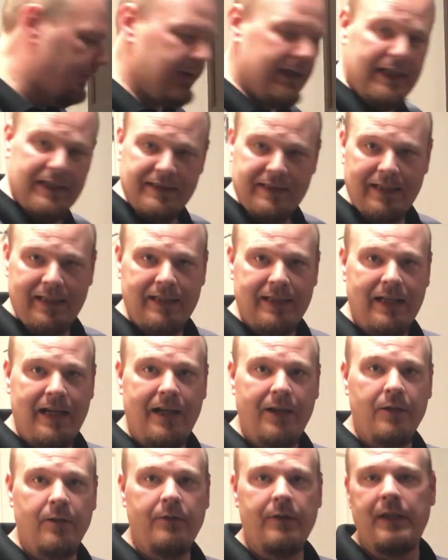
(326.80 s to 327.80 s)
pan's getting
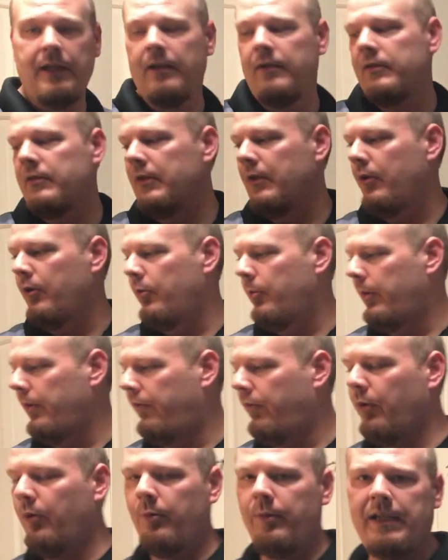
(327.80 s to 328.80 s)
hot over here, so
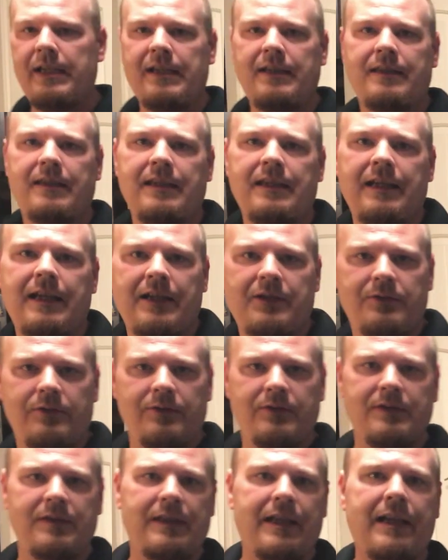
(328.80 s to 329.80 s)
before we get the actual
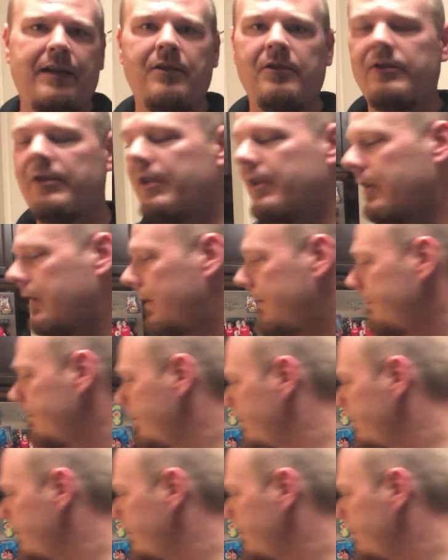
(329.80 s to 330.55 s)
sliders on,